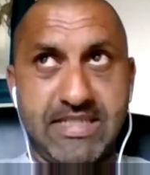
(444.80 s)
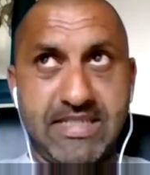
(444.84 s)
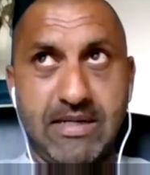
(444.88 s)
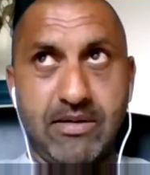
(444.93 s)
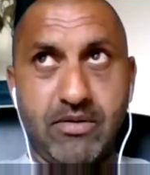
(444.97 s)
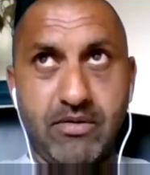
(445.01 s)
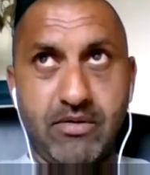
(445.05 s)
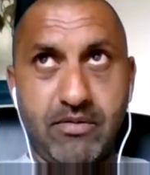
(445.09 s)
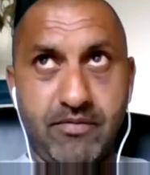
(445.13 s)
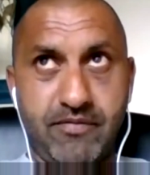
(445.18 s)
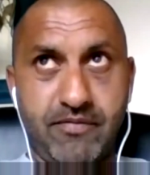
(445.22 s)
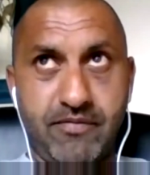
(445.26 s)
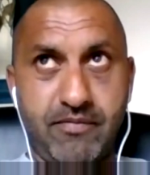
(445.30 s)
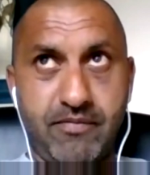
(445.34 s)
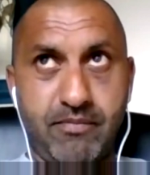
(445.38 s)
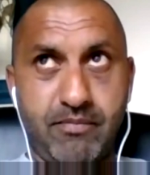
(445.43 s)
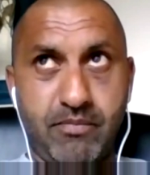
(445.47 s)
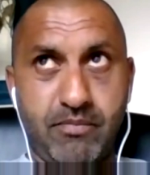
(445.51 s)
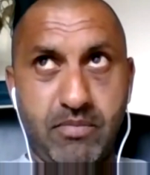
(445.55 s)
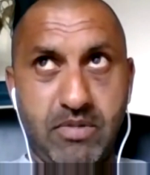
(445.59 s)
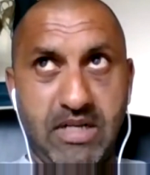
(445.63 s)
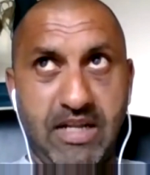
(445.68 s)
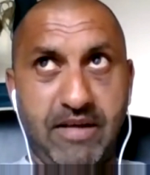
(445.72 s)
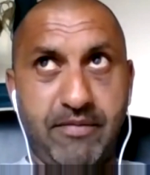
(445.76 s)
of
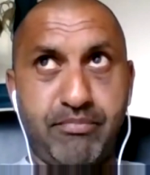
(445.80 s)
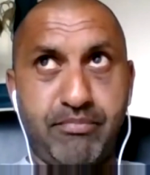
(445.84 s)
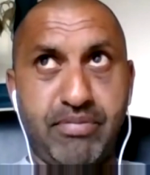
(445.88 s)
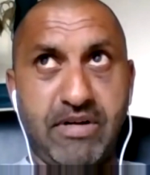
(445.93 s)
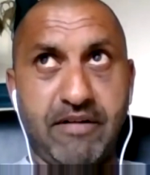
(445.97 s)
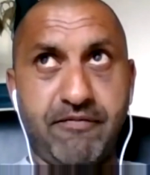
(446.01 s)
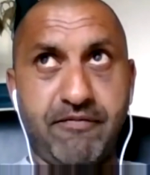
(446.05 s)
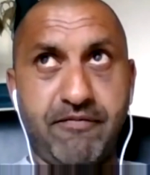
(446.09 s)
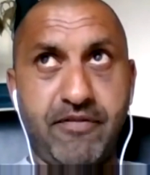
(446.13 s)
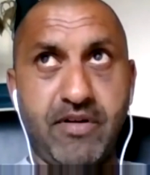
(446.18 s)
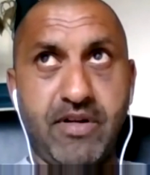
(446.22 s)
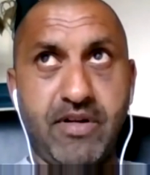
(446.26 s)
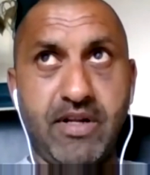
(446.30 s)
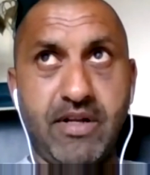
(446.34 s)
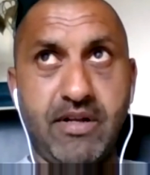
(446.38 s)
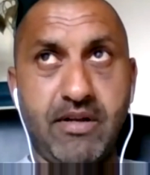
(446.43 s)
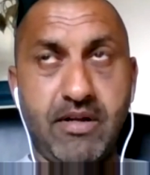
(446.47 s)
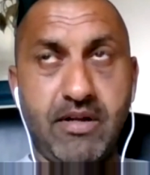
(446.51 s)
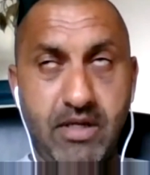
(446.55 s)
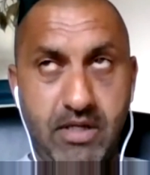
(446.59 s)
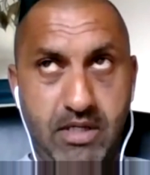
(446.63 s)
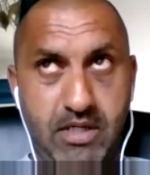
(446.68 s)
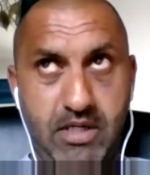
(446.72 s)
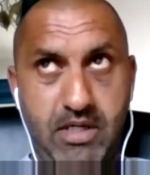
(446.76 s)
left Bradford
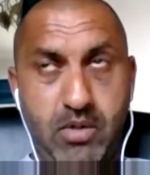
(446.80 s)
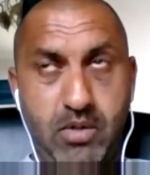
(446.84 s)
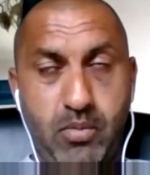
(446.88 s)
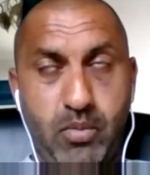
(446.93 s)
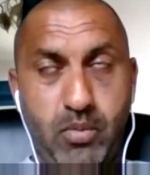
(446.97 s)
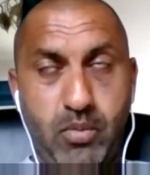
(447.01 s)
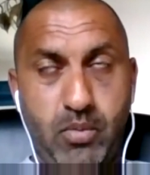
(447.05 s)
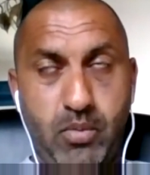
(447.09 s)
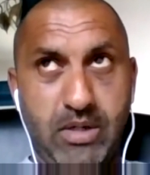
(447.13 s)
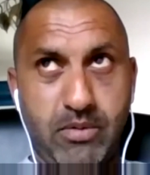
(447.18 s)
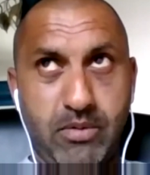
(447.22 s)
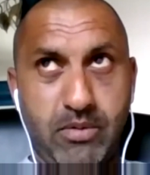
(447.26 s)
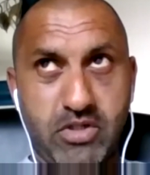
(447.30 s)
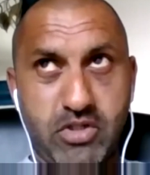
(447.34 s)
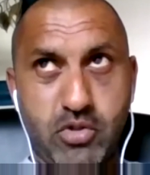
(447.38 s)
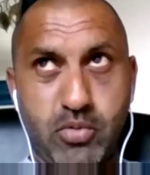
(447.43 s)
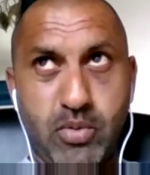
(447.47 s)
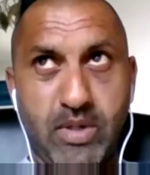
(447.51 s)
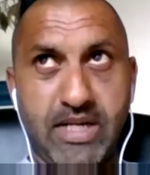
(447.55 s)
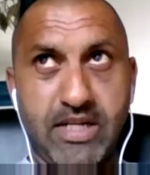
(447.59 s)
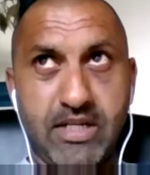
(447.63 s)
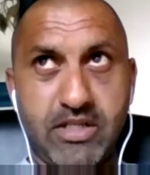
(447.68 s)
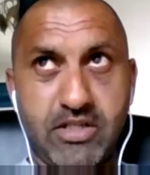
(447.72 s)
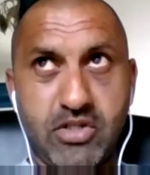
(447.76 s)
when I was
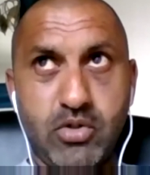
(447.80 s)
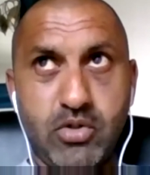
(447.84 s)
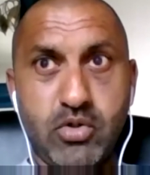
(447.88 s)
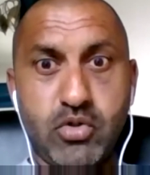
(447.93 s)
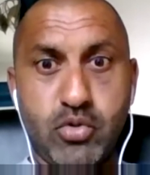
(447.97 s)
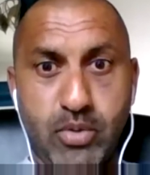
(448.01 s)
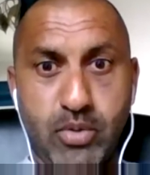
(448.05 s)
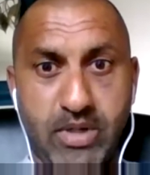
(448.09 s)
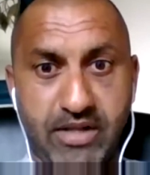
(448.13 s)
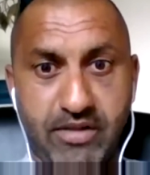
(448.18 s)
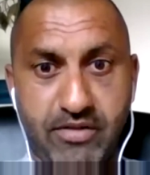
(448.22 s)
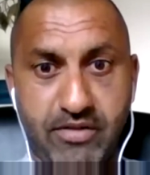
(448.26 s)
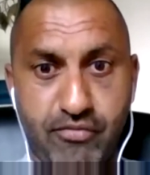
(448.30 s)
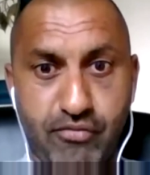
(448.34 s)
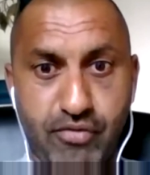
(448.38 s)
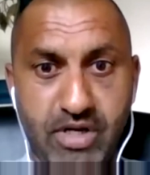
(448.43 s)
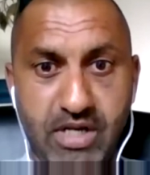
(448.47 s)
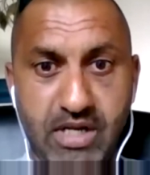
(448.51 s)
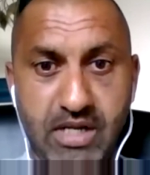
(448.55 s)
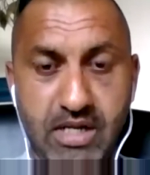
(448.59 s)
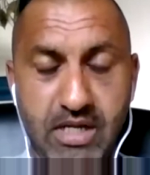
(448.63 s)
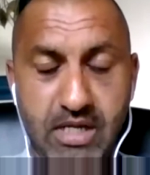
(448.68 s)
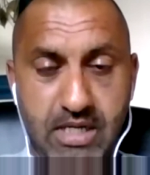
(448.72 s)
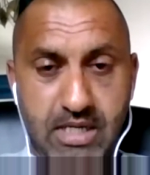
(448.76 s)
22,
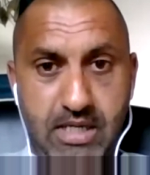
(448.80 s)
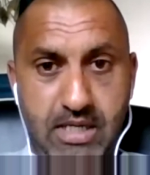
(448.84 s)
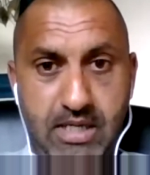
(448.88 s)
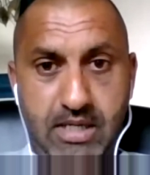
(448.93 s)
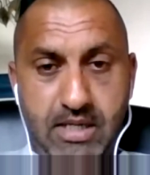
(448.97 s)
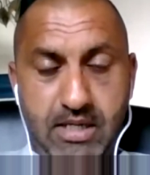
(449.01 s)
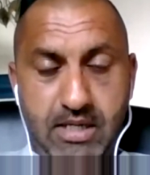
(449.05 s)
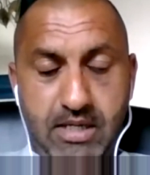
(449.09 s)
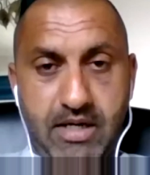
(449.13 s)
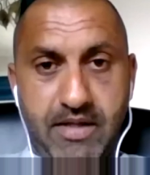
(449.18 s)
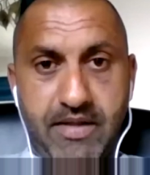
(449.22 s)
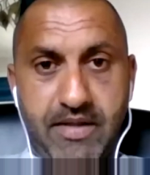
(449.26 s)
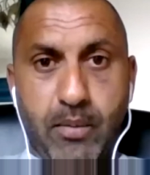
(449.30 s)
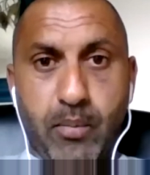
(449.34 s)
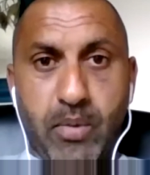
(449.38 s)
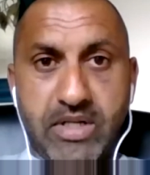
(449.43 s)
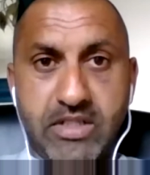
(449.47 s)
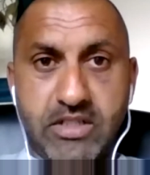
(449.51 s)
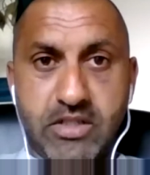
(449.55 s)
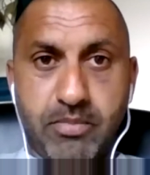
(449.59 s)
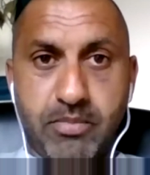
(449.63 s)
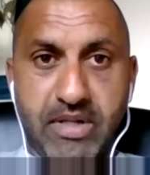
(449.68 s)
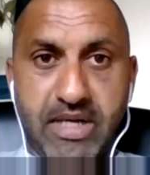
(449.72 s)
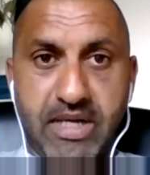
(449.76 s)
23, and then went
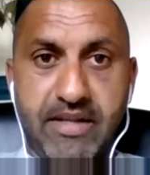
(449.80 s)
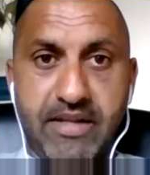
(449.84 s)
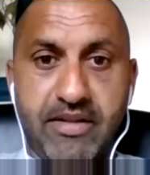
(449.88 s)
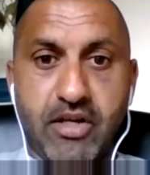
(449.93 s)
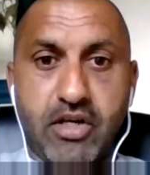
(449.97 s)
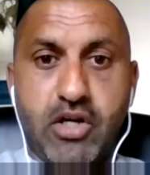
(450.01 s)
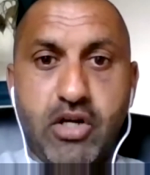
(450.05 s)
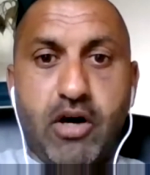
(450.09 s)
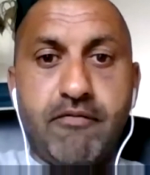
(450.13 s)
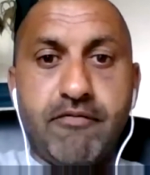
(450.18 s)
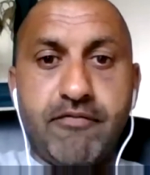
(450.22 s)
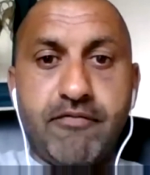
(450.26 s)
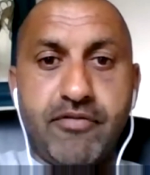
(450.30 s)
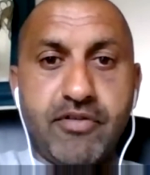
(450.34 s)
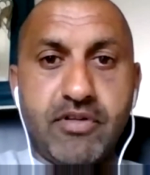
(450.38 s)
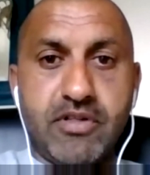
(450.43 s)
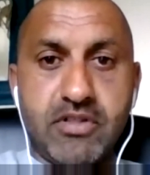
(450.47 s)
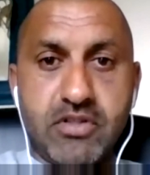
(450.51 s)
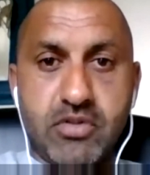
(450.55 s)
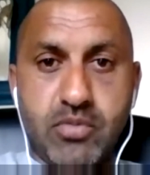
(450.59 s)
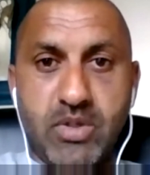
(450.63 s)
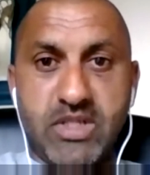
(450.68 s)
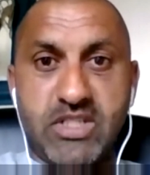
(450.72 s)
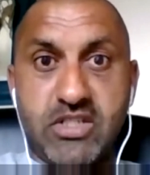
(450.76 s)
to play in the
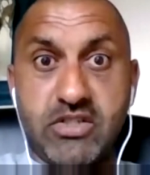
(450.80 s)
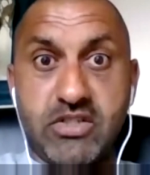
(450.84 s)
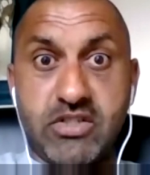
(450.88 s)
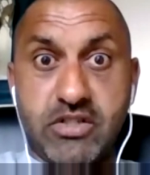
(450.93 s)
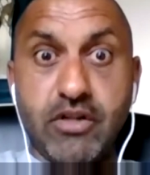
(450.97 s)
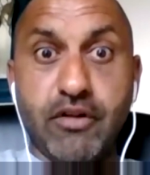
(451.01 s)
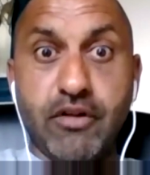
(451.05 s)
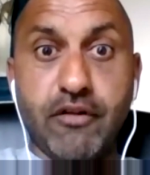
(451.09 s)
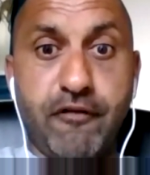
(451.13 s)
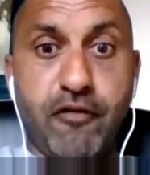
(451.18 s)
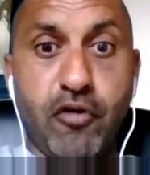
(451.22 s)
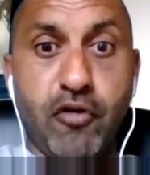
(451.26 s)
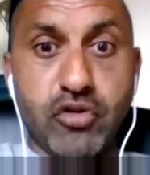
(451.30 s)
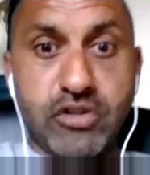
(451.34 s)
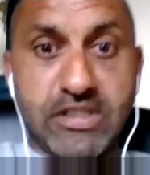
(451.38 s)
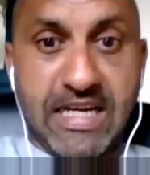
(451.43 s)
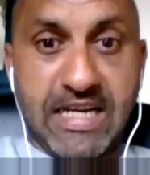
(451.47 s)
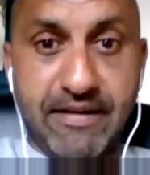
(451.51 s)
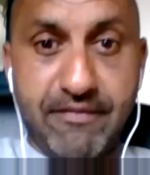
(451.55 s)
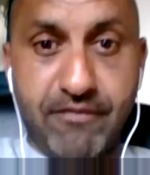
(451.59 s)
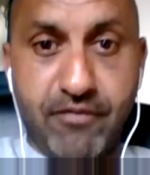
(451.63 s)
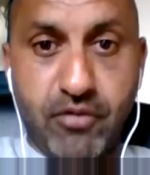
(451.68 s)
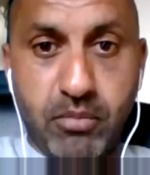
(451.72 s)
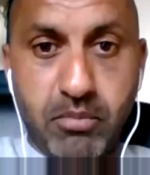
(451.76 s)
Conference, which is still
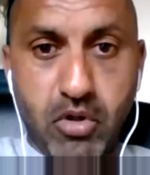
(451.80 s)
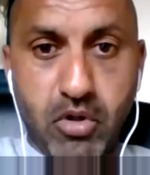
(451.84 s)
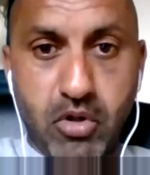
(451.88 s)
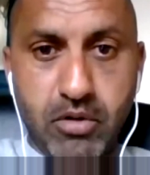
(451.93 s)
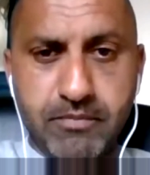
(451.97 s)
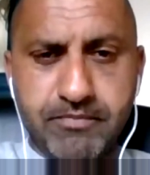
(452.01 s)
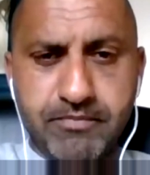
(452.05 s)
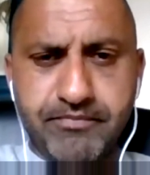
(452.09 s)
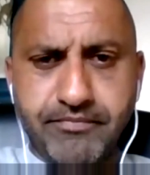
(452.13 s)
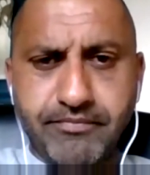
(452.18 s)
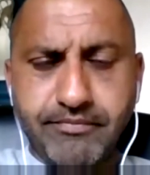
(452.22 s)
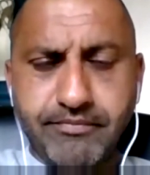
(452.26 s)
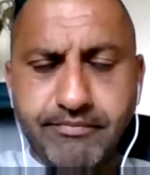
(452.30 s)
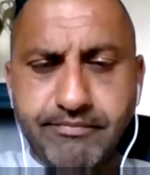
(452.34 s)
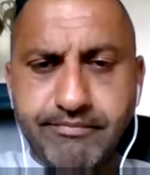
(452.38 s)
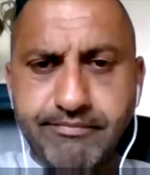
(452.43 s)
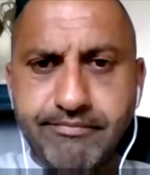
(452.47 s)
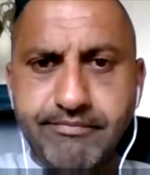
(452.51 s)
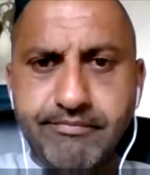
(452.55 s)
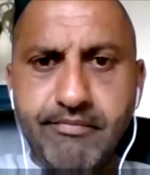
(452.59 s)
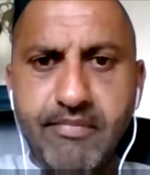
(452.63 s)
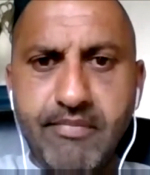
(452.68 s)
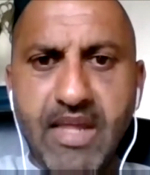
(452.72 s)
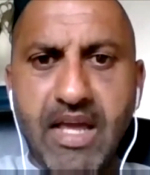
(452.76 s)
full-time football.
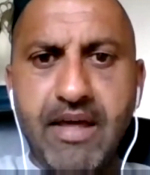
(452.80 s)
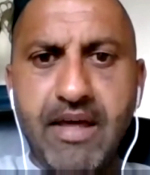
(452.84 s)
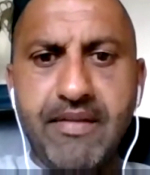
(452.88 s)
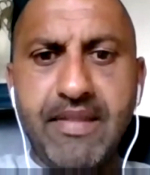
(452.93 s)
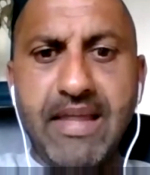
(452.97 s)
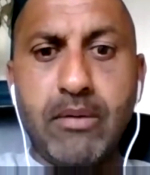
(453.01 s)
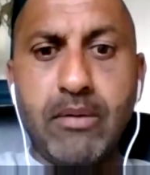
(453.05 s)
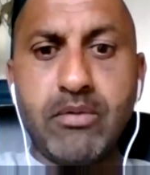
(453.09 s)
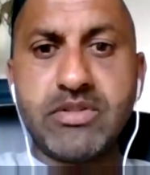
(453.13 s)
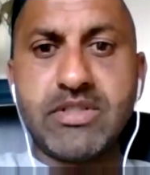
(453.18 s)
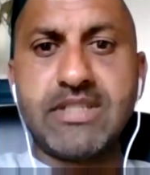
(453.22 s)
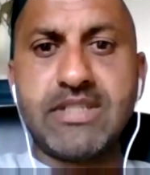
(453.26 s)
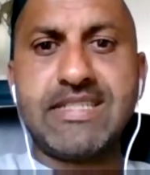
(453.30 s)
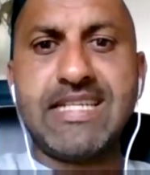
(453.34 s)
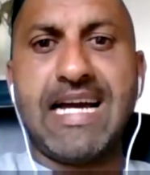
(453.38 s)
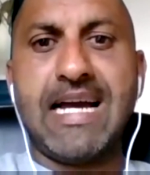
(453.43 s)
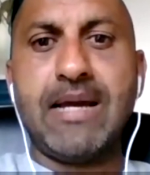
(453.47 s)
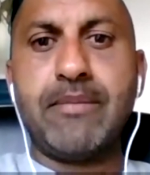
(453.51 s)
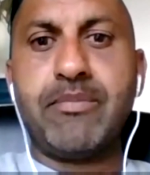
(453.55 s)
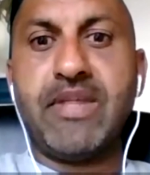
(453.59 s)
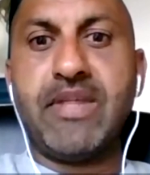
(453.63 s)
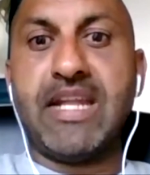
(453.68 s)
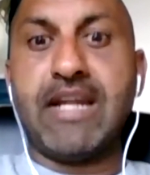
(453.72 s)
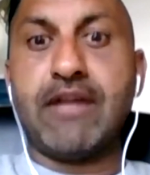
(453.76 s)
And that was a
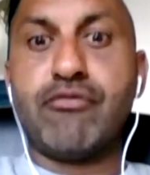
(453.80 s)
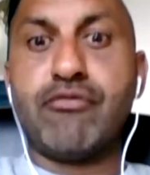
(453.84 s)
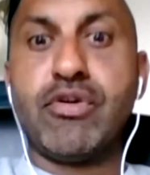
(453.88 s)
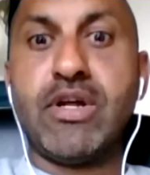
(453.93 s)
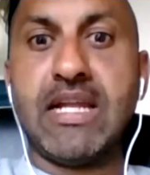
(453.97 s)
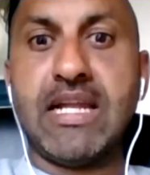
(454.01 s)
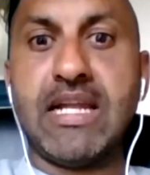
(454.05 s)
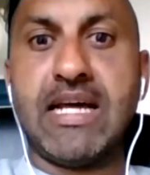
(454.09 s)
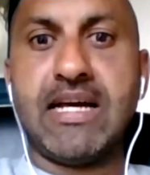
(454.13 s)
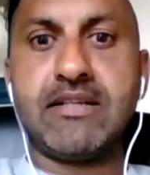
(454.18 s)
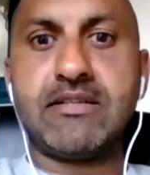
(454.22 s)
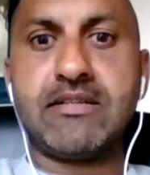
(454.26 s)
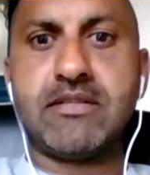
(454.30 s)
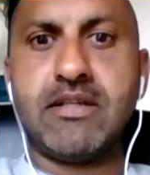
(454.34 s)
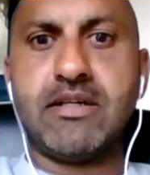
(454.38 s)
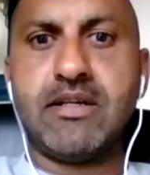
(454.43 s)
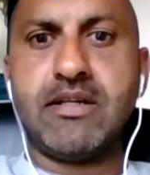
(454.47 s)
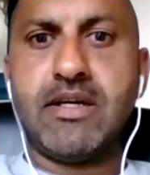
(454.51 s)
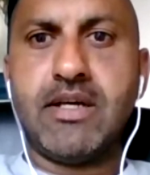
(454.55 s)
time then I realised that,